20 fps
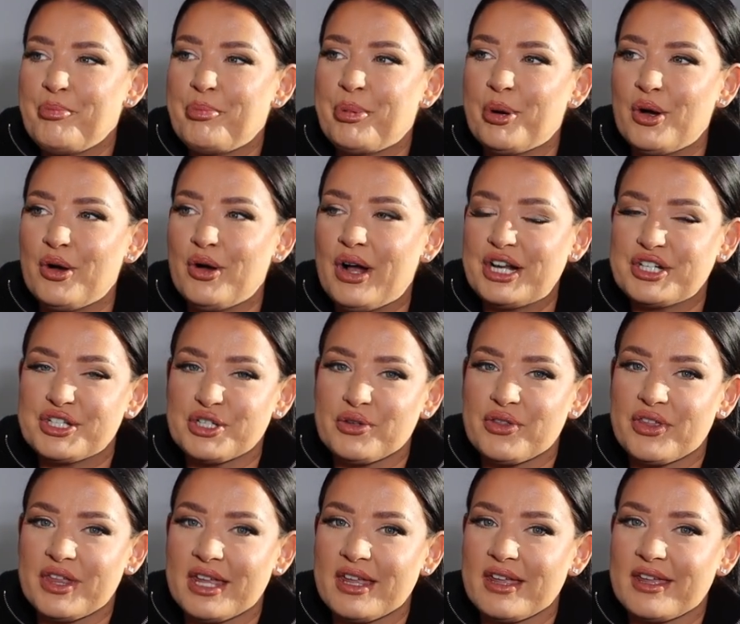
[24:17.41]
But I do
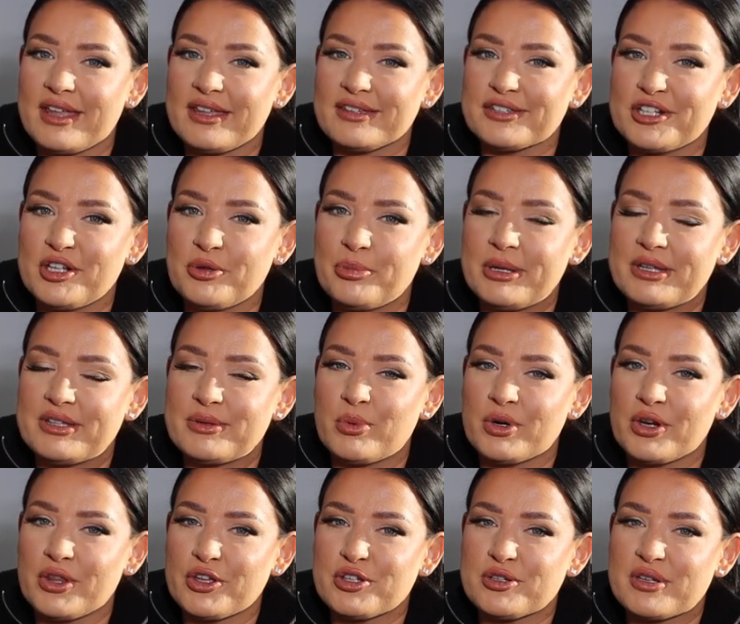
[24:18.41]
think it's gonna be
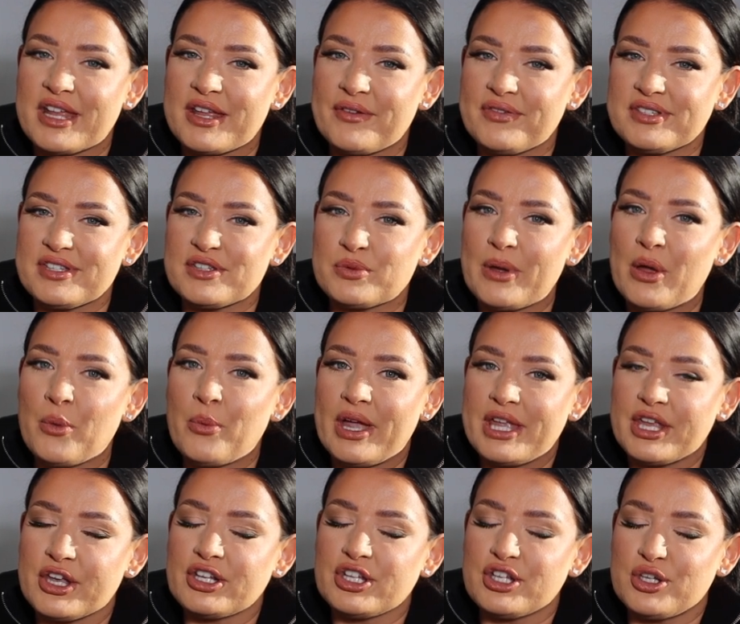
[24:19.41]
one of those gifts as well where
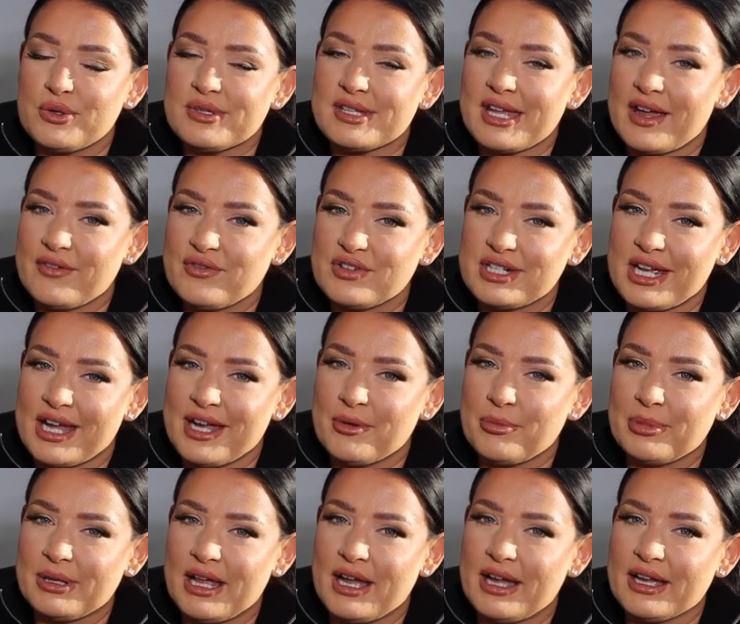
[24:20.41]
you're gonna use it every day
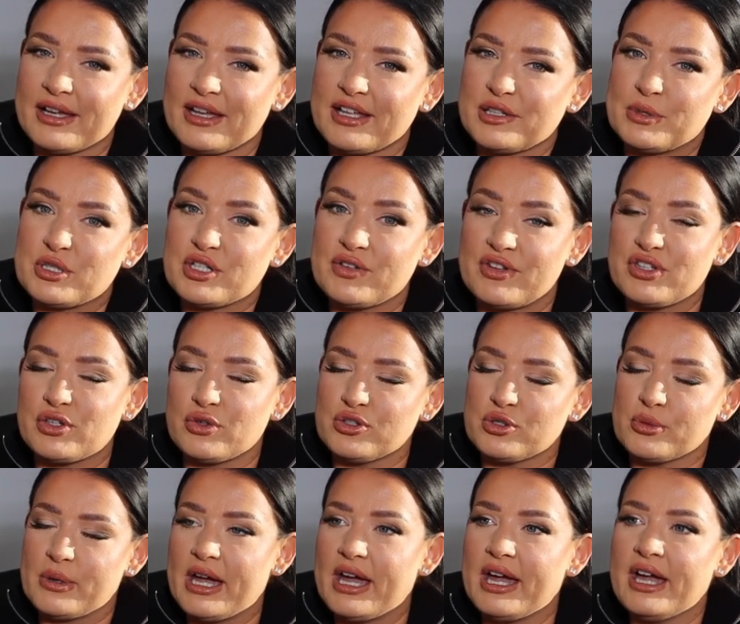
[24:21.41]
and be like, especially if it's
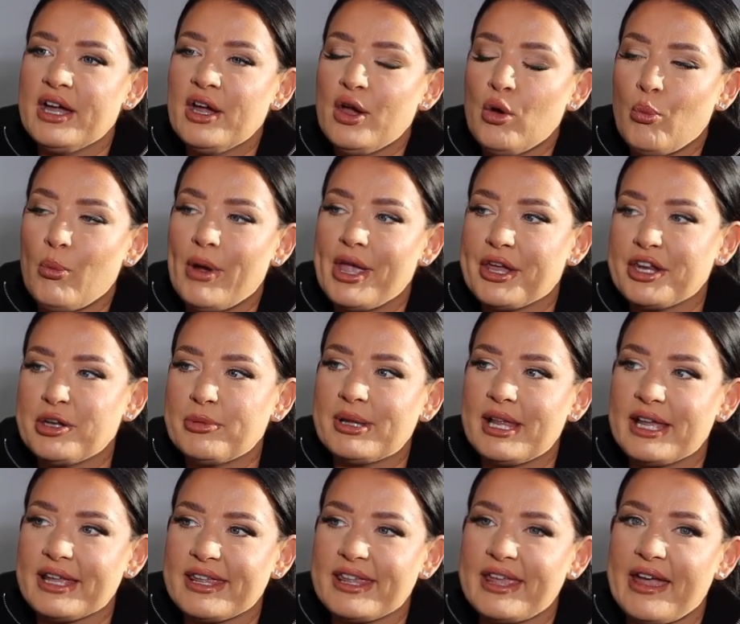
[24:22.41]
underwear, where you're gonna be
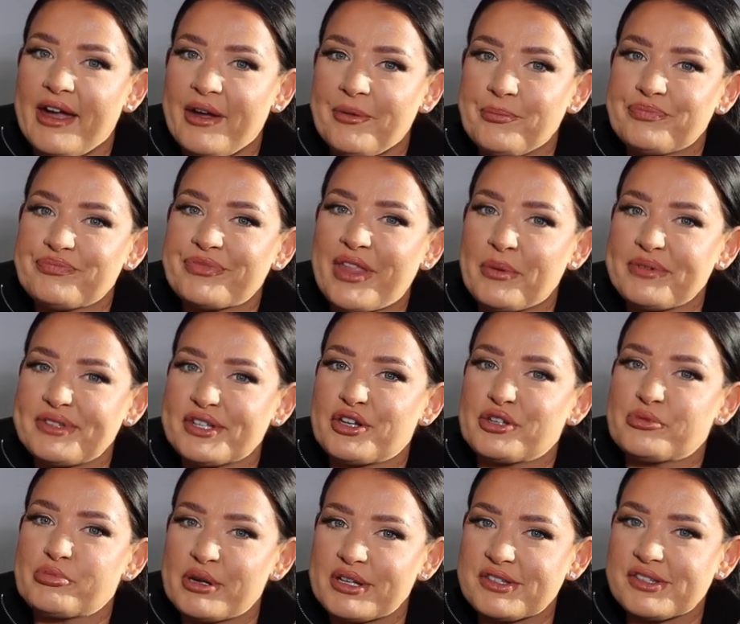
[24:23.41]
like, yeah, that was a
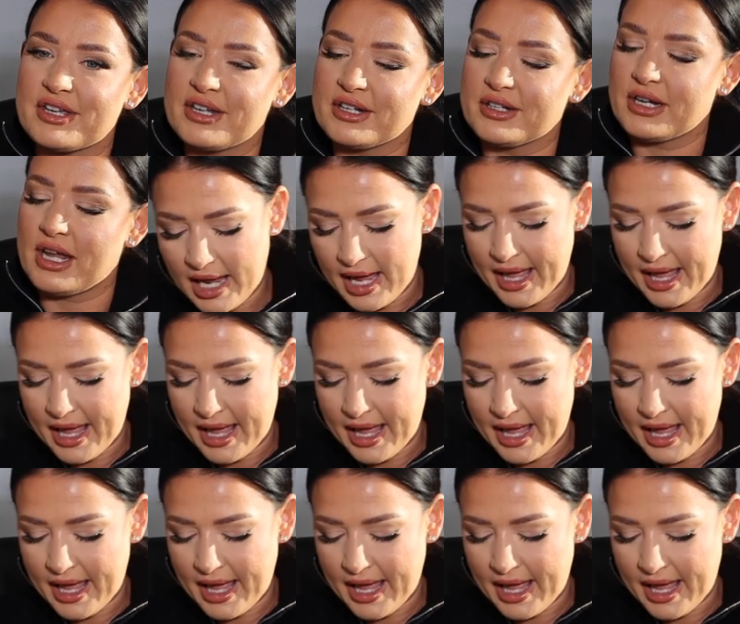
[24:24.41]
good present.